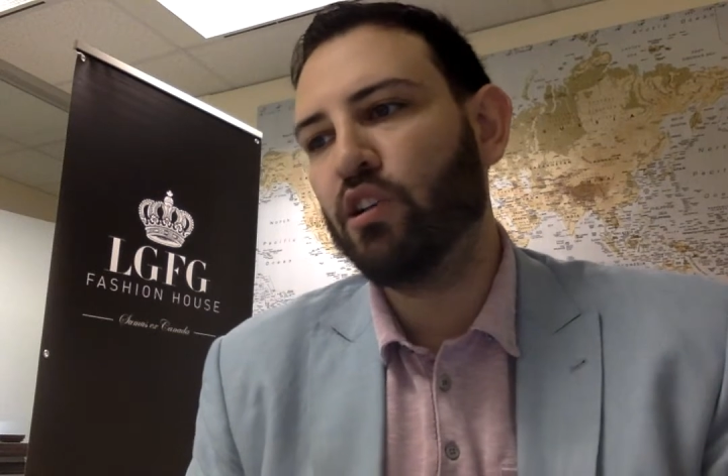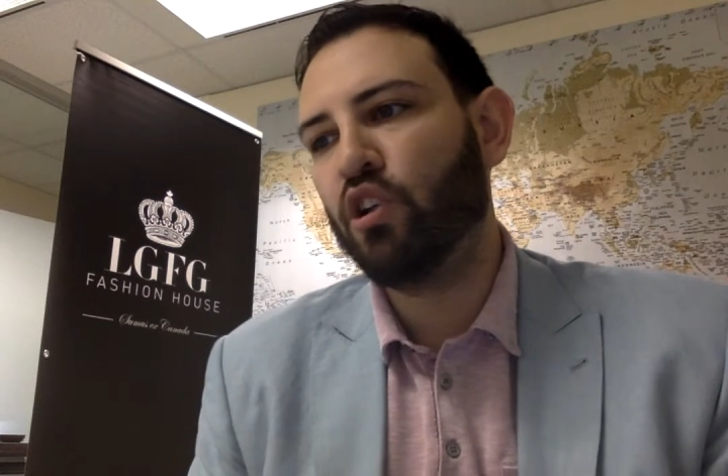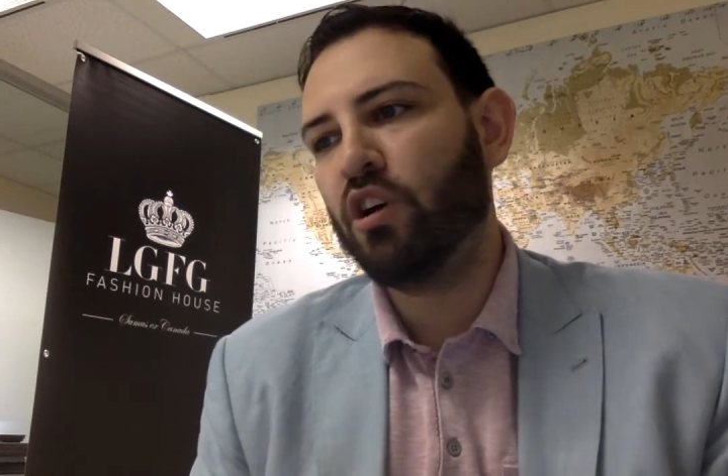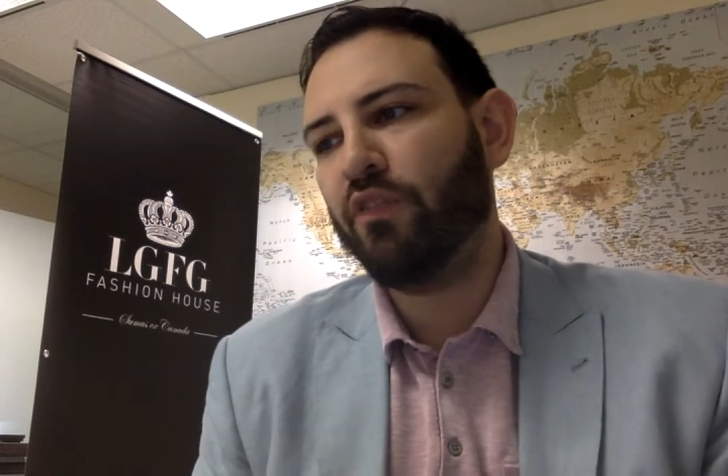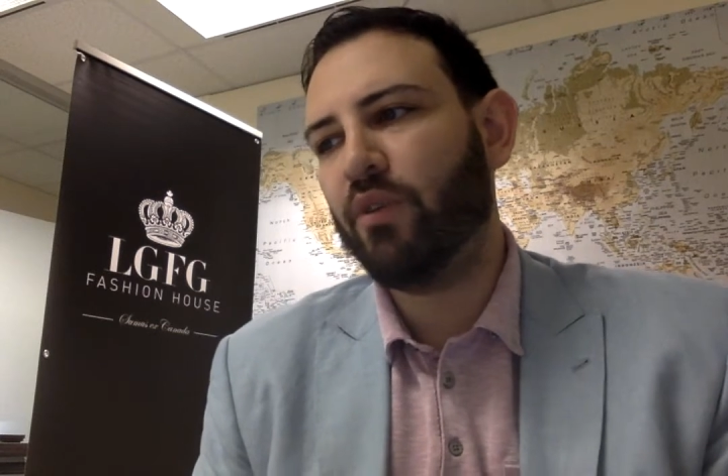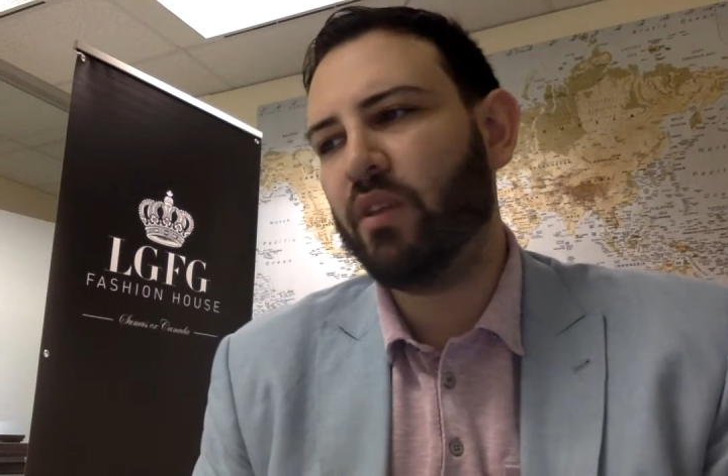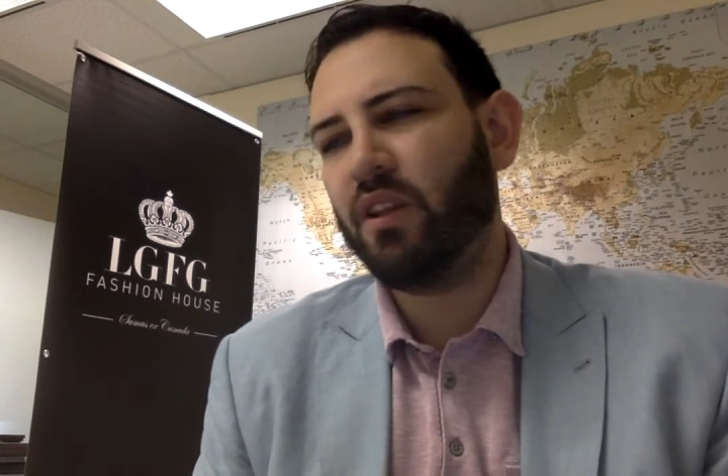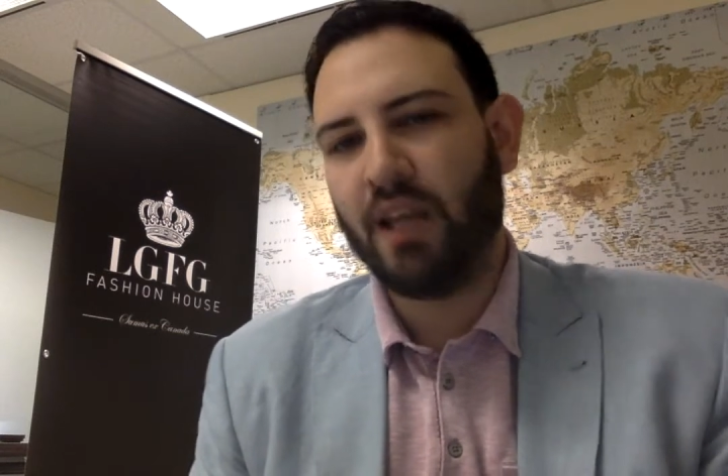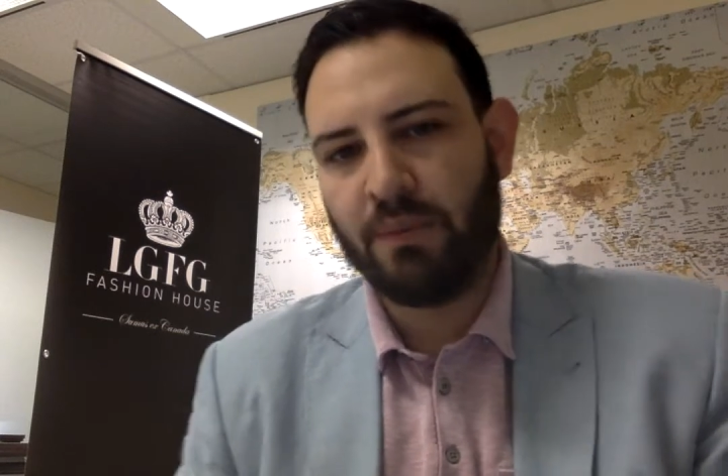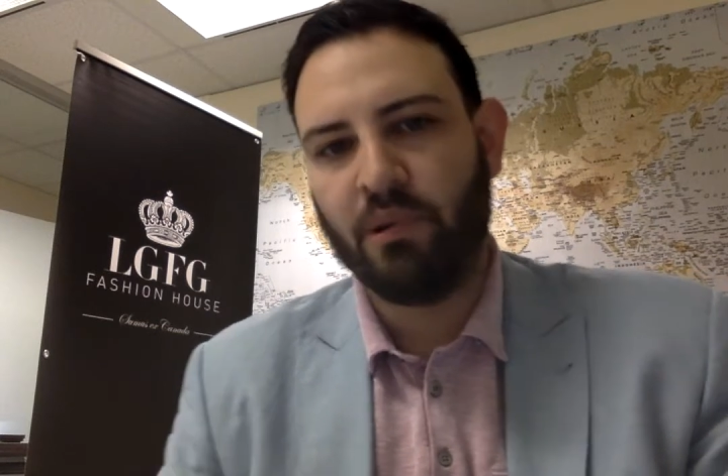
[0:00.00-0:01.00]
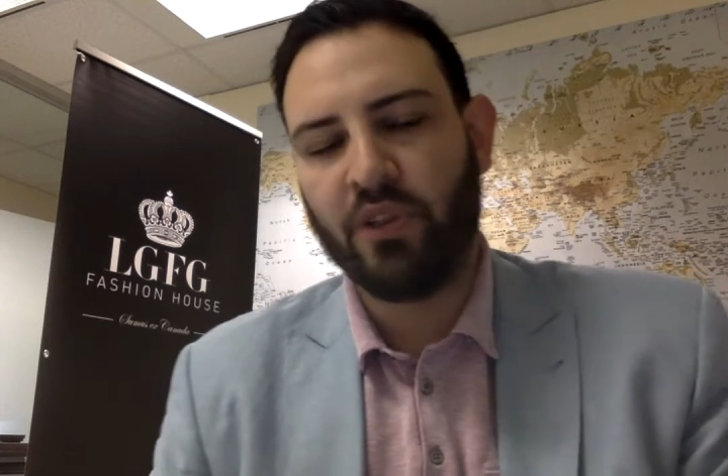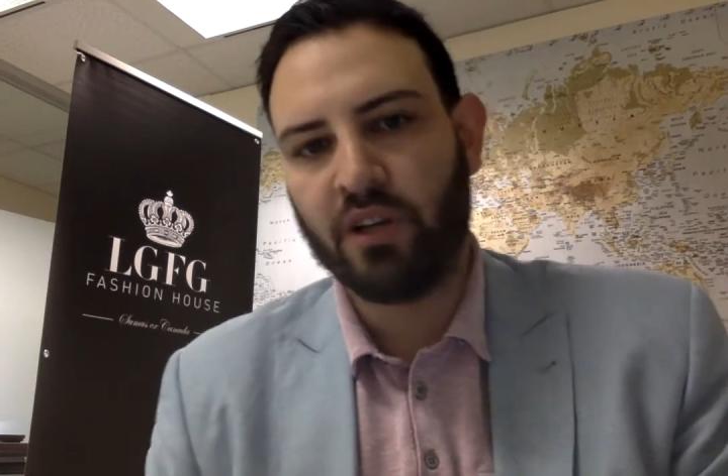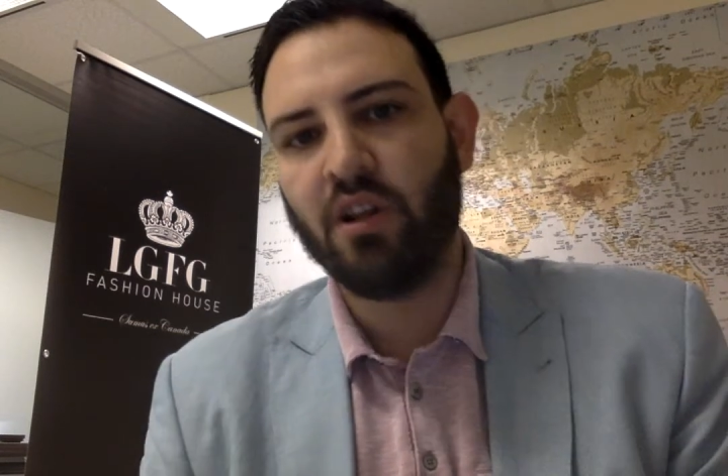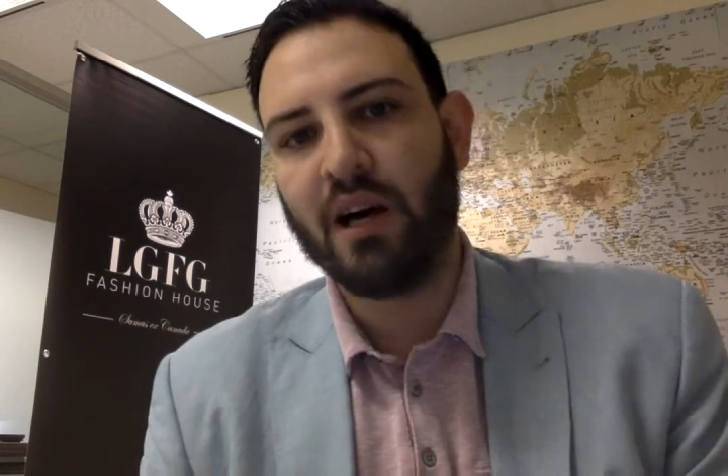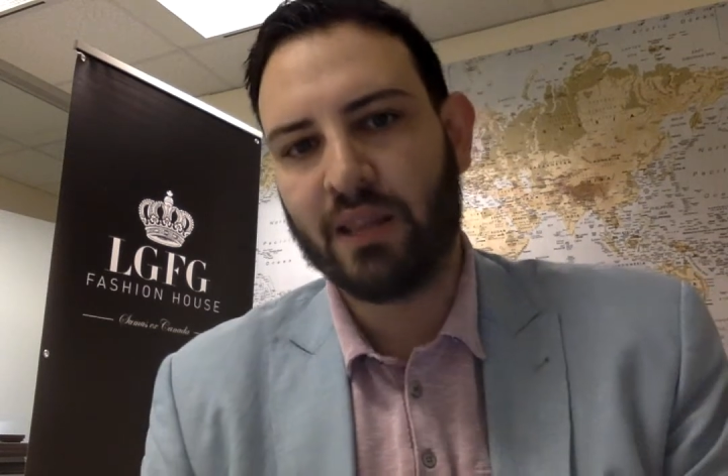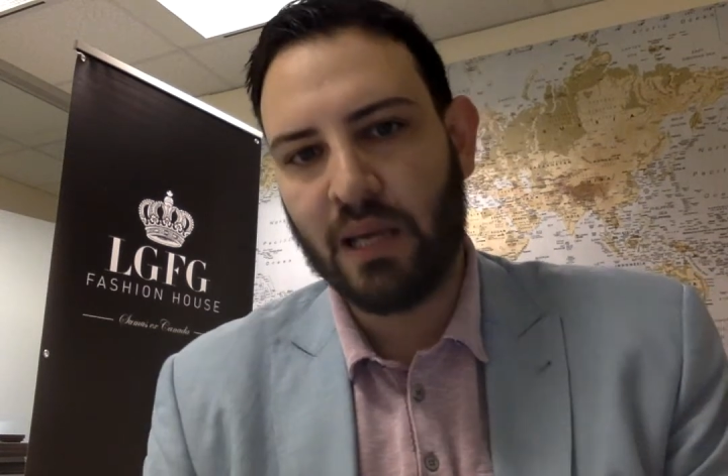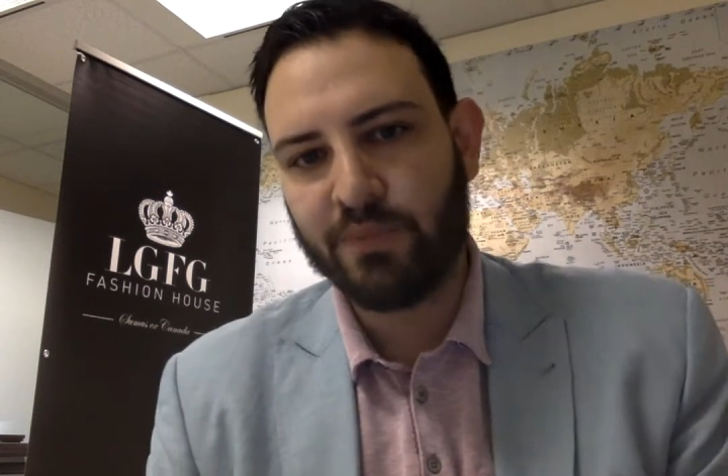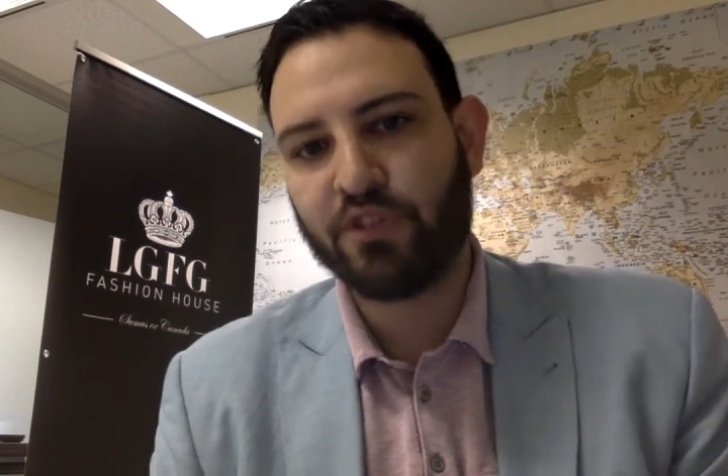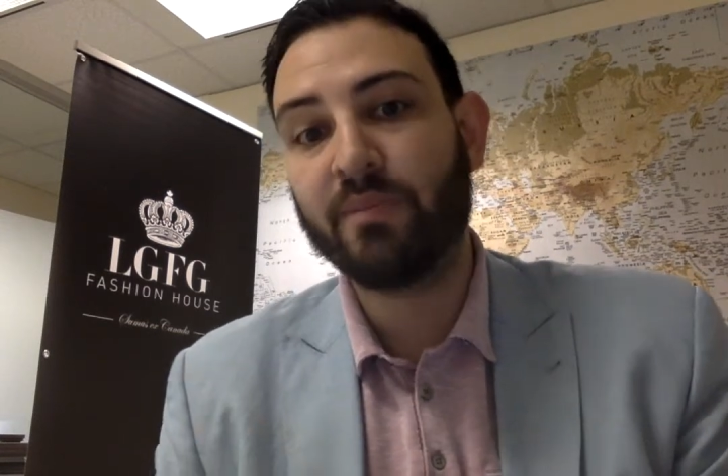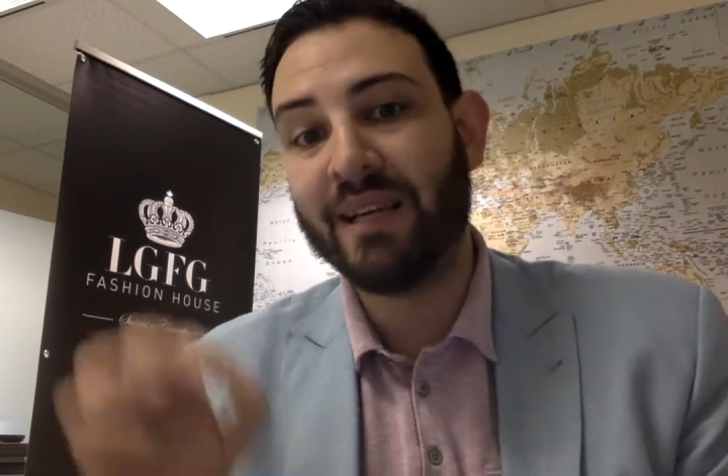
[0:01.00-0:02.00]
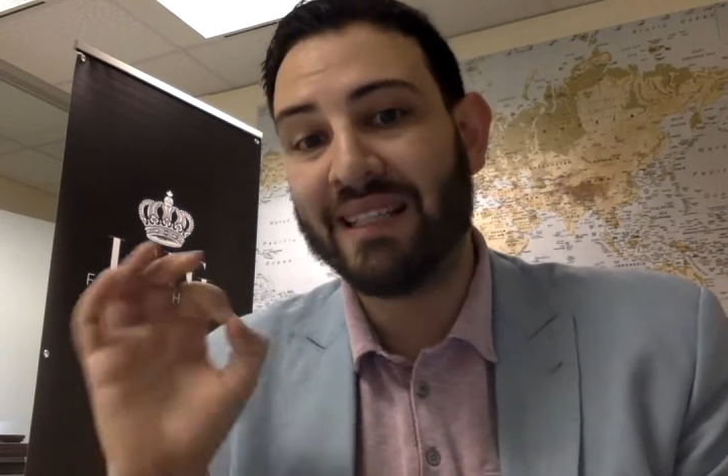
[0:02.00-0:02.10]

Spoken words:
look for the label the cloth comes from.